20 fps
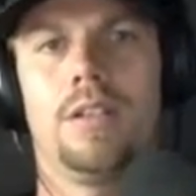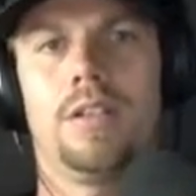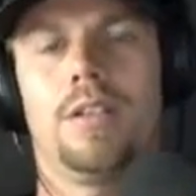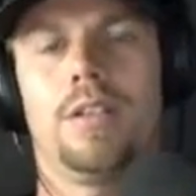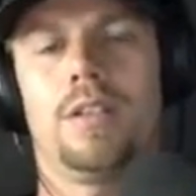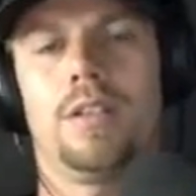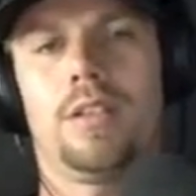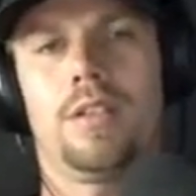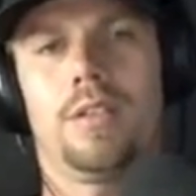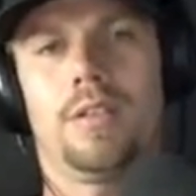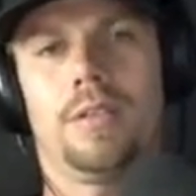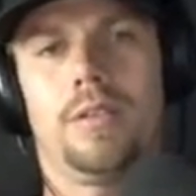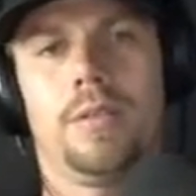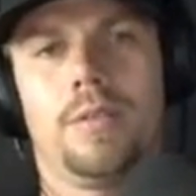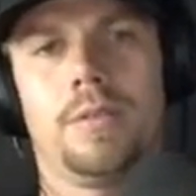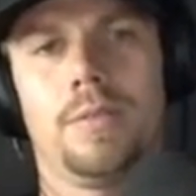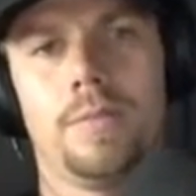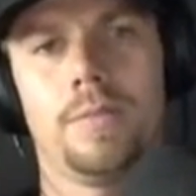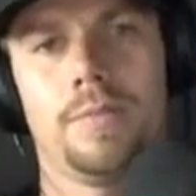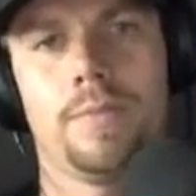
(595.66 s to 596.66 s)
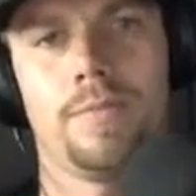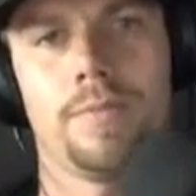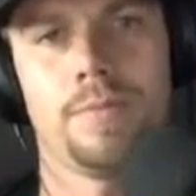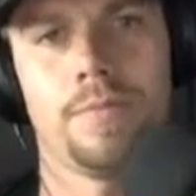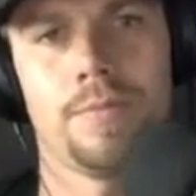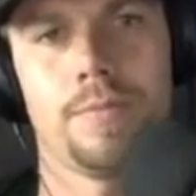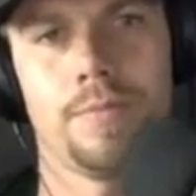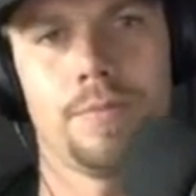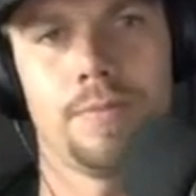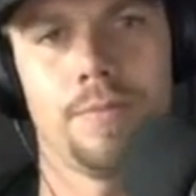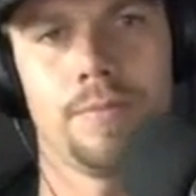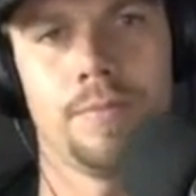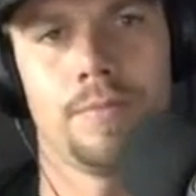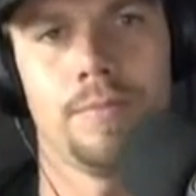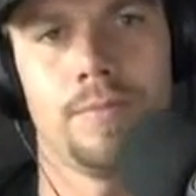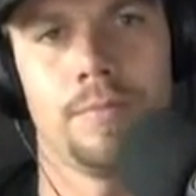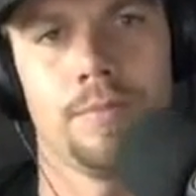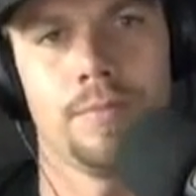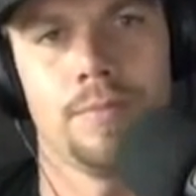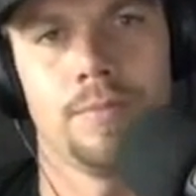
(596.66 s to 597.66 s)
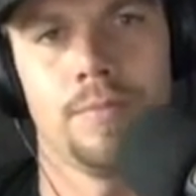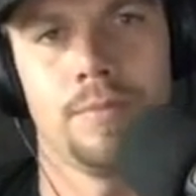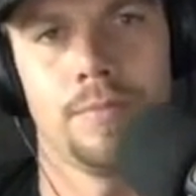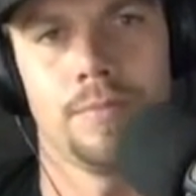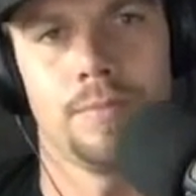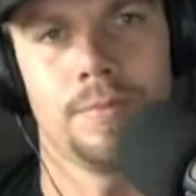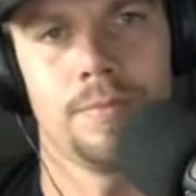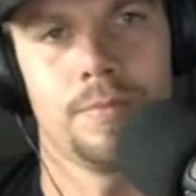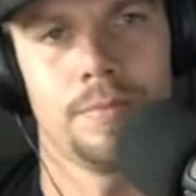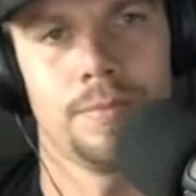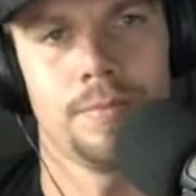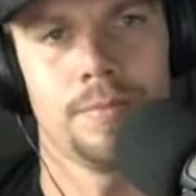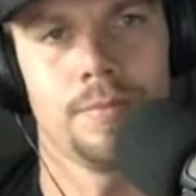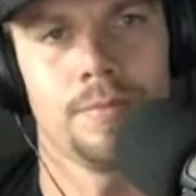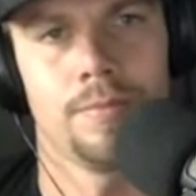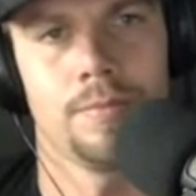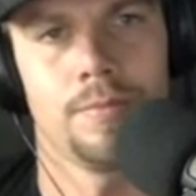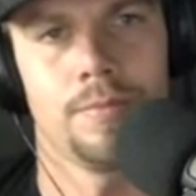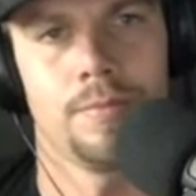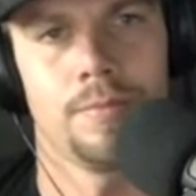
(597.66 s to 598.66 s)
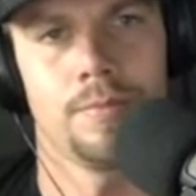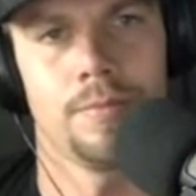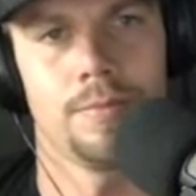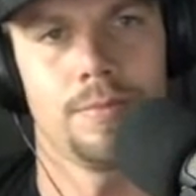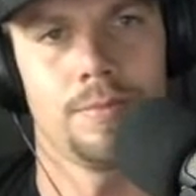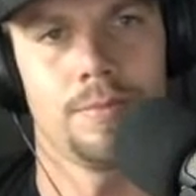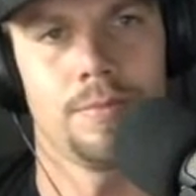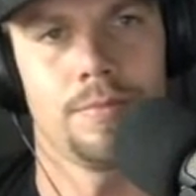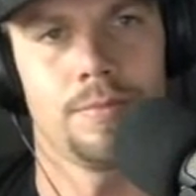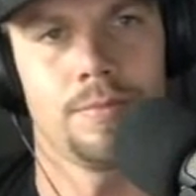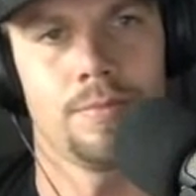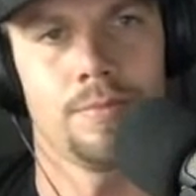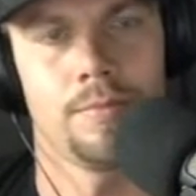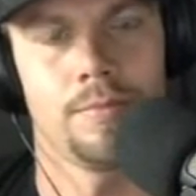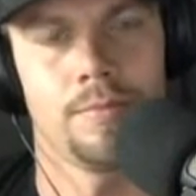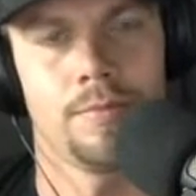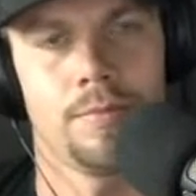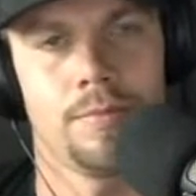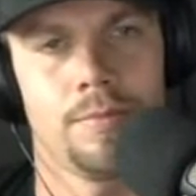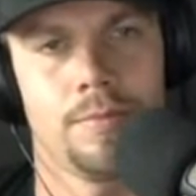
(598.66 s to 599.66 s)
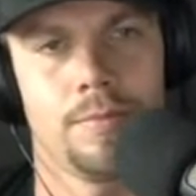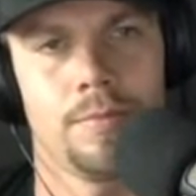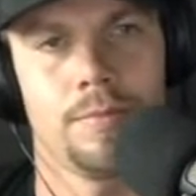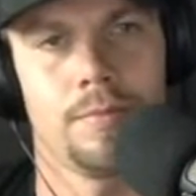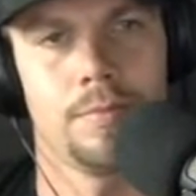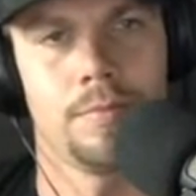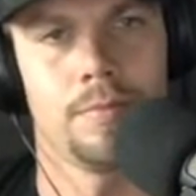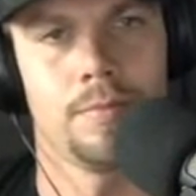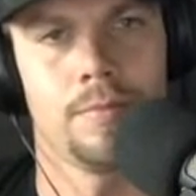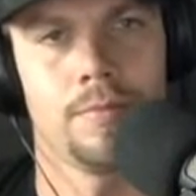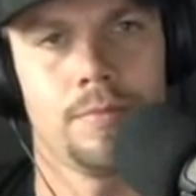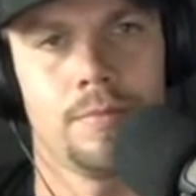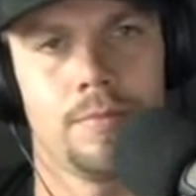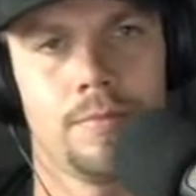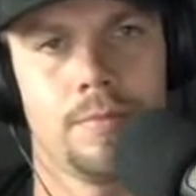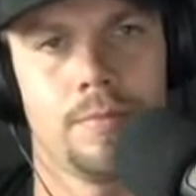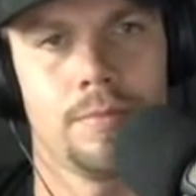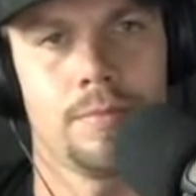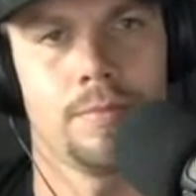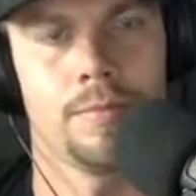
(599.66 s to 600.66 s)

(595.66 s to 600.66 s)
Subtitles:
This person isn't speaking.